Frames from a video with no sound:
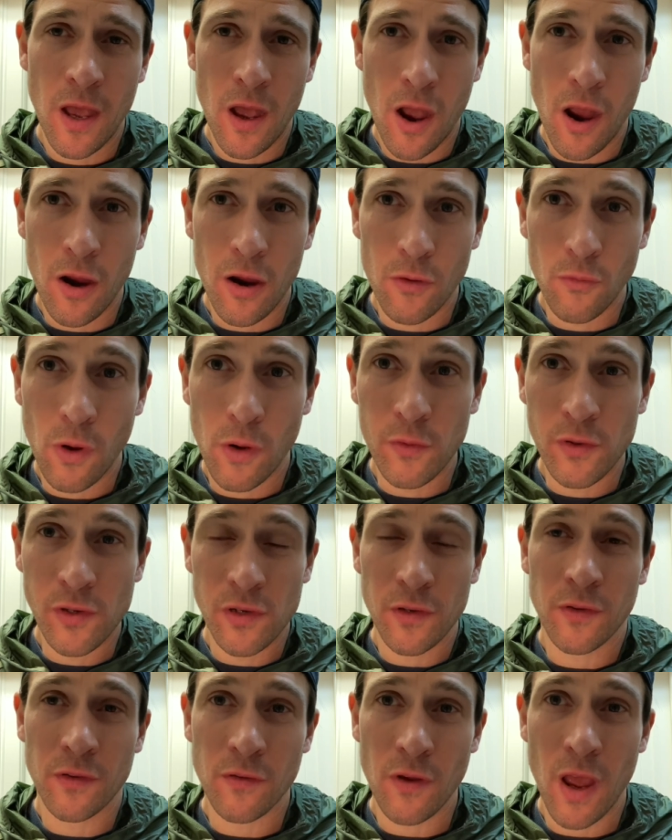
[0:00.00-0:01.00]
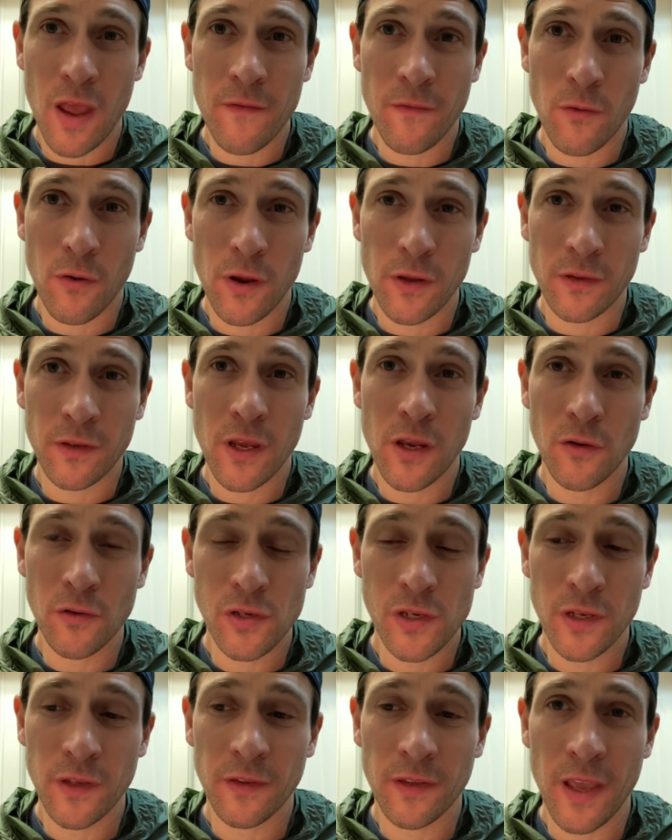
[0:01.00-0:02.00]
are what we should strive for as
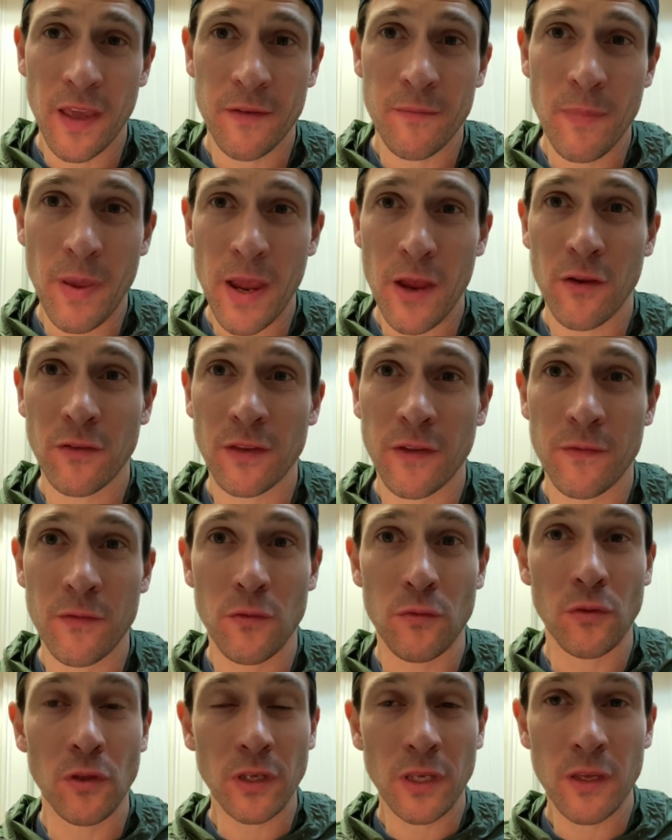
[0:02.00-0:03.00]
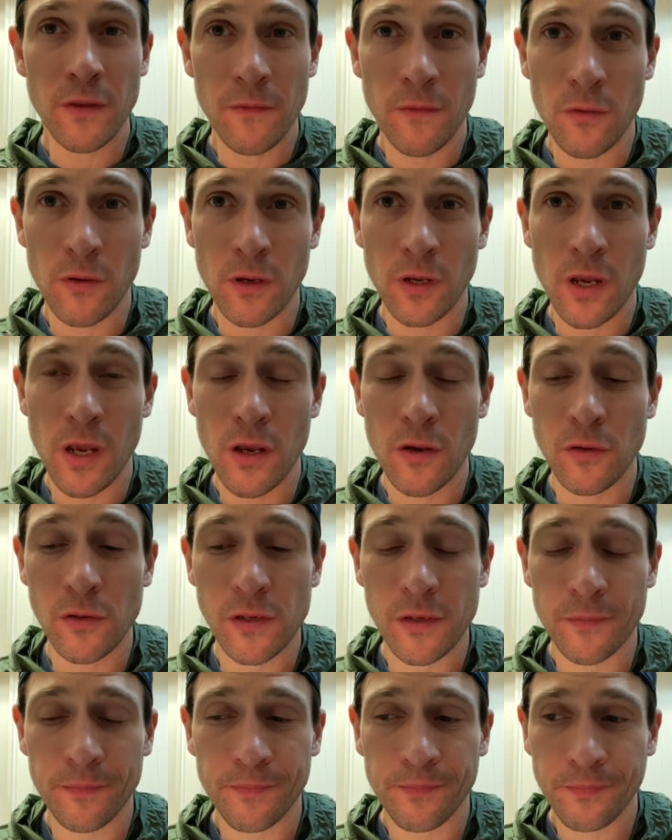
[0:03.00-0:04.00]
coaches and parents. If you're looking for a coach,